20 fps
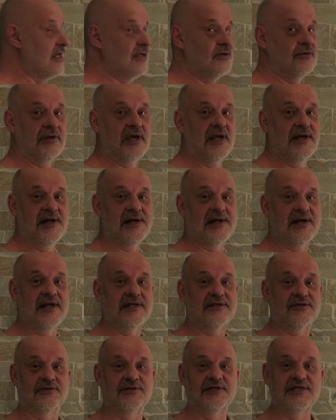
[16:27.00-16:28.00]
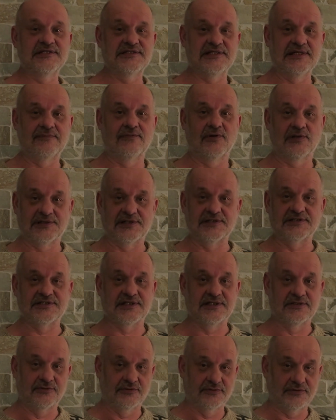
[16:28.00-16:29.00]
way you generate a DC
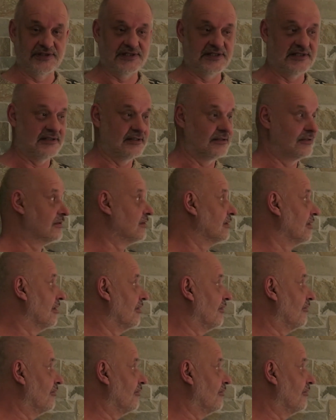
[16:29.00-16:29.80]
voltage into the